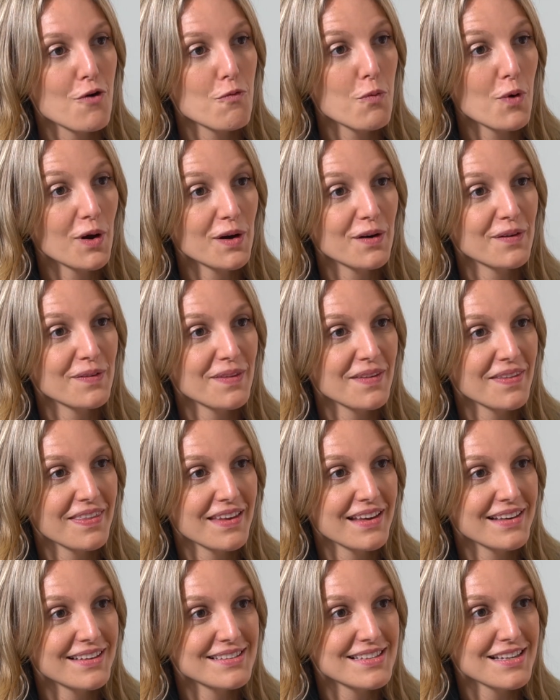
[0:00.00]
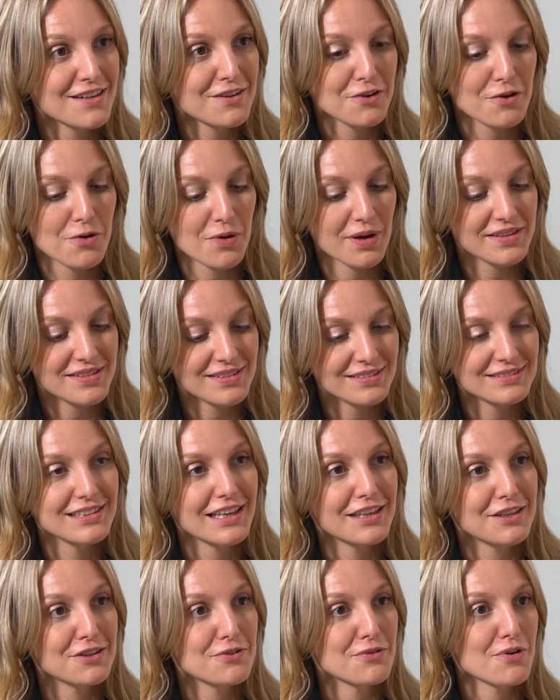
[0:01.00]
what are the things that are going to
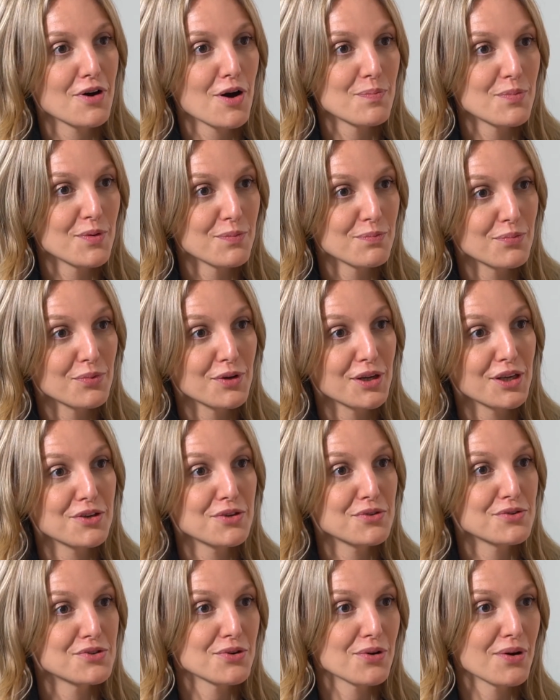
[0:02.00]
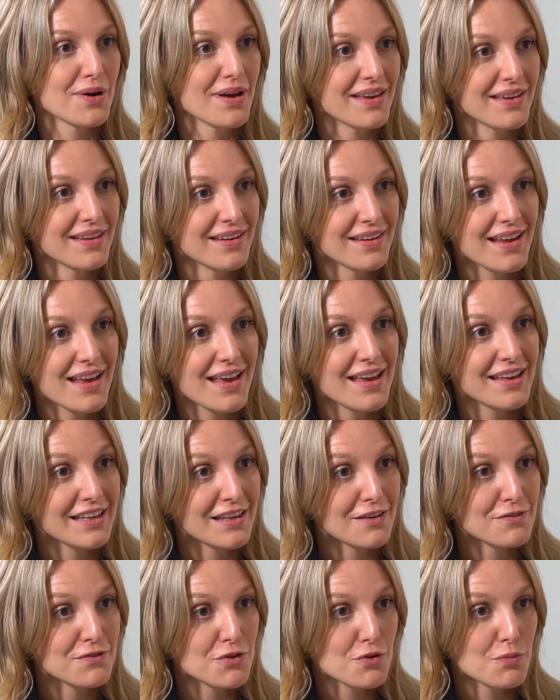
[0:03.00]
light you up and bring you joy and
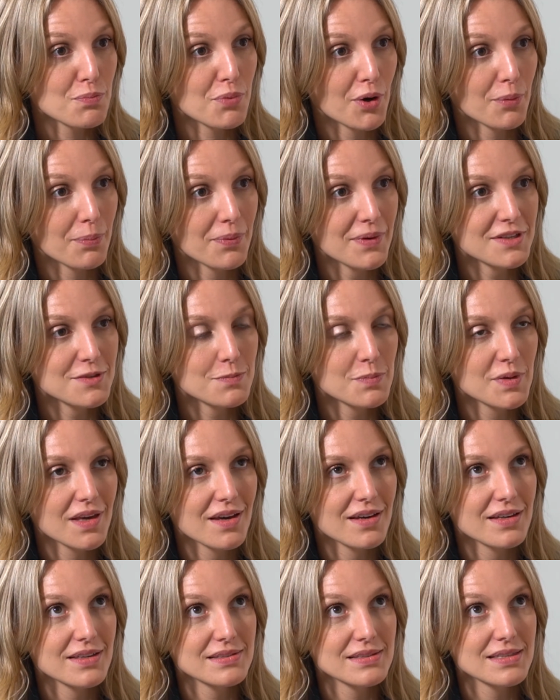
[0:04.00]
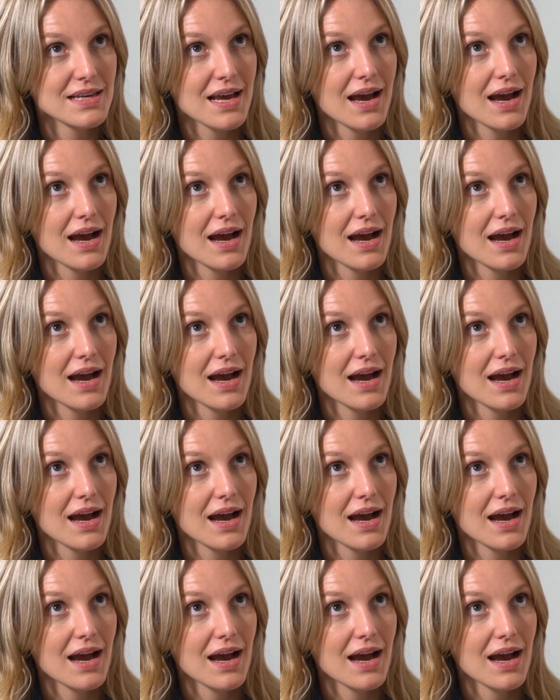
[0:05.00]
give you purpose? Because